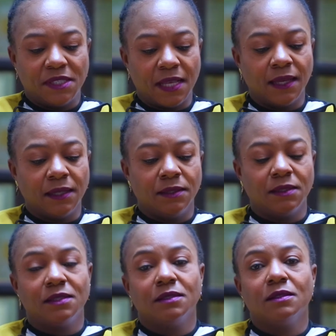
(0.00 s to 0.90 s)
seconds.
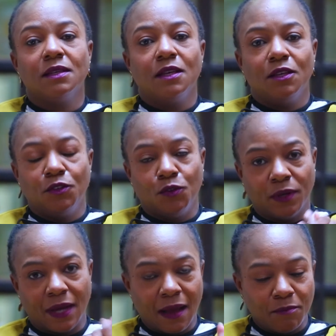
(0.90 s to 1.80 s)
You
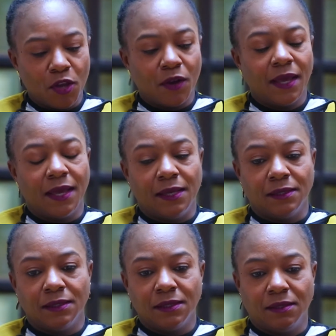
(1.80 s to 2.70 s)
rub your hands